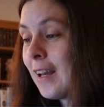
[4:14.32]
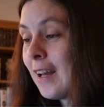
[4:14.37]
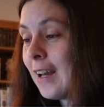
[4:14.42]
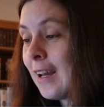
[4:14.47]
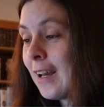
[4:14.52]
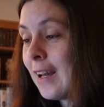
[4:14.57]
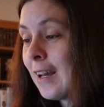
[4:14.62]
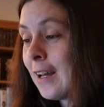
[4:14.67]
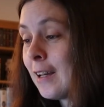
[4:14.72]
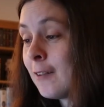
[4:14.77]

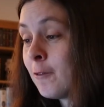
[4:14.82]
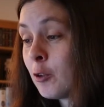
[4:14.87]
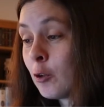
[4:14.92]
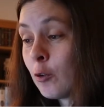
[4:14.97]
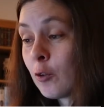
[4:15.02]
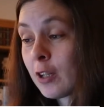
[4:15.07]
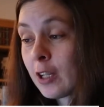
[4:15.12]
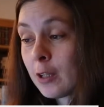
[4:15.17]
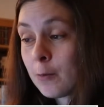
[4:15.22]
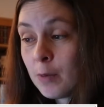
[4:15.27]
If
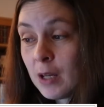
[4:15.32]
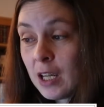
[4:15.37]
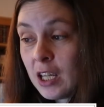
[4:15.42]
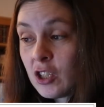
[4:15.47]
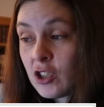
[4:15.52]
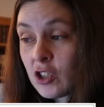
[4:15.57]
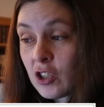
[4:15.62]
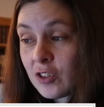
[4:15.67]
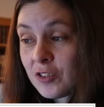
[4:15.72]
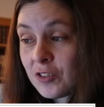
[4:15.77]
you look at
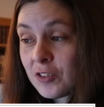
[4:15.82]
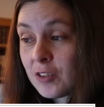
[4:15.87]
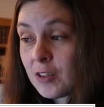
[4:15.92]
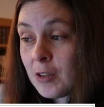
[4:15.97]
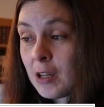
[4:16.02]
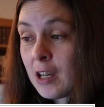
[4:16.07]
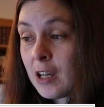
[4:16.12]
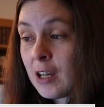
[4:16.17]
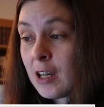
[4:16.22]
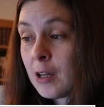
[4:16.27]
pages,
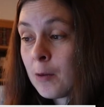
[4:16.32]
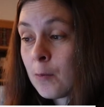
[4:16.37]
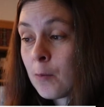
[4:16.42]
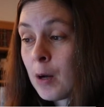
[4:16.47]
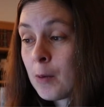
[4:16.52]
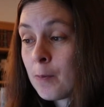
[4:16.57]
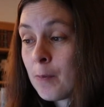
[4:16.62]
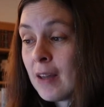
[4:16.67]
my